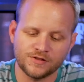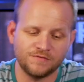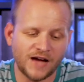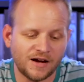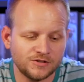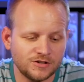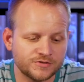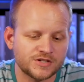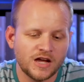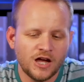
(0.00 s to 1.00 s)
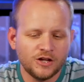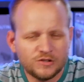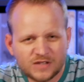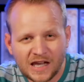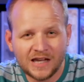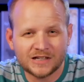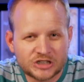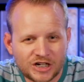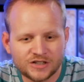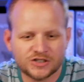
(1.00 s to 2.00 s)
The values, you can
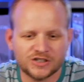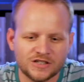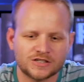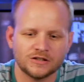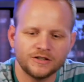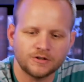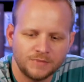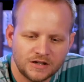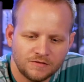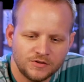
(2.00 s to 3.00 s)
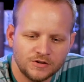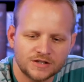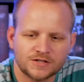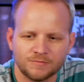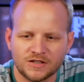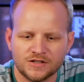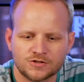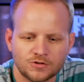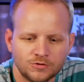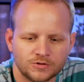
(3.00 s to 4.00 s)
change these a little bit if you get some of these
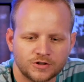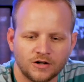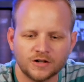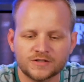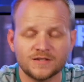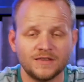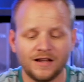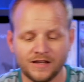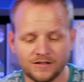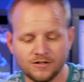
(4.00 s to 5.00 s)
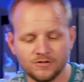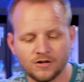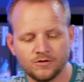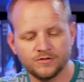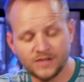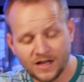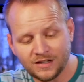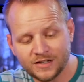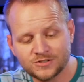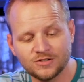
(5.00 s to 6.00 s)
tool cards, and that
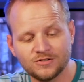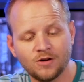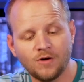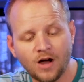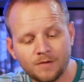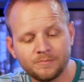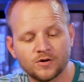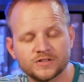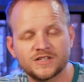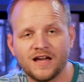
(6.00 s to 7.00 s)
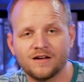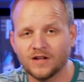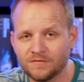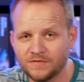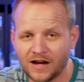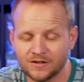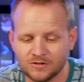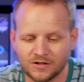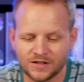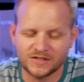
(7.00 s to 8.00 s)
lets you go up or down a
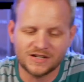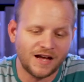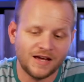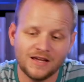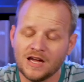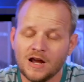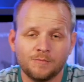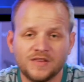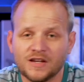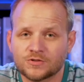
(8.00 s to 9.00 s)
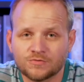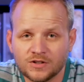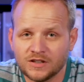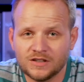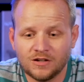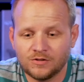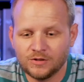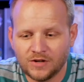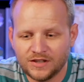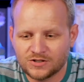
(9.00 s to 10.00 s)
value on the die, but that's really the
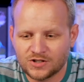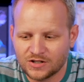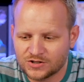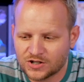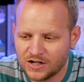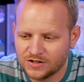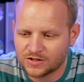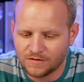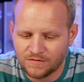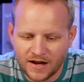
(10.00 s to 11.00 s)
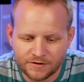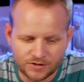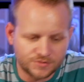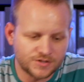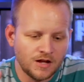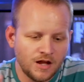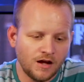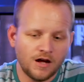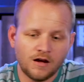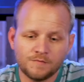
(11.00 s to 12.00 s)
only way that you can change the values.
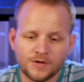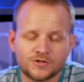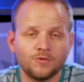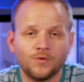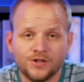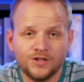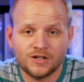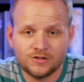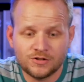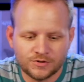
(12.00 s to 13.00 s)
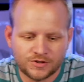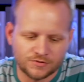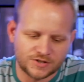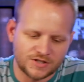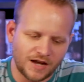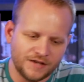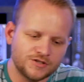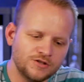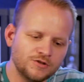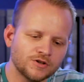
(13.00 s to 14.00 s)
So what are you going to do with those
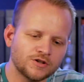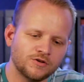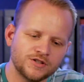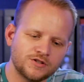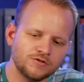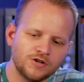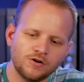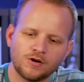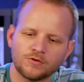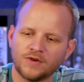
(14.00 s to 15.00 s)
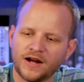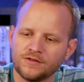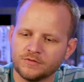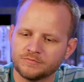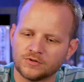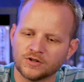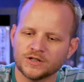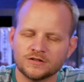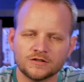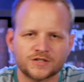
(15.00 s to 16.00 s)
dice? You are going to go around the
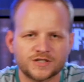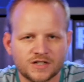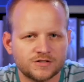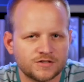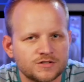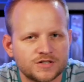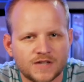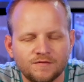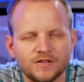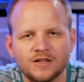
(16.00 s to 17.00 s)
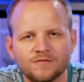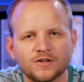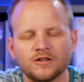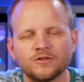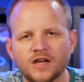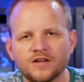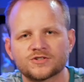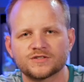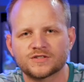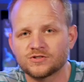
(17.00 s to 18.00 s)
board, and there's 6 or 7 different
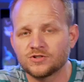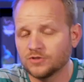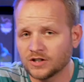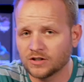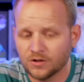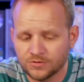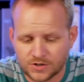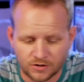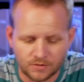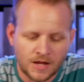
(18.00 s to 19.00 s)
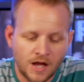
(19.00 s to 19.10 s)
locations that you can go to.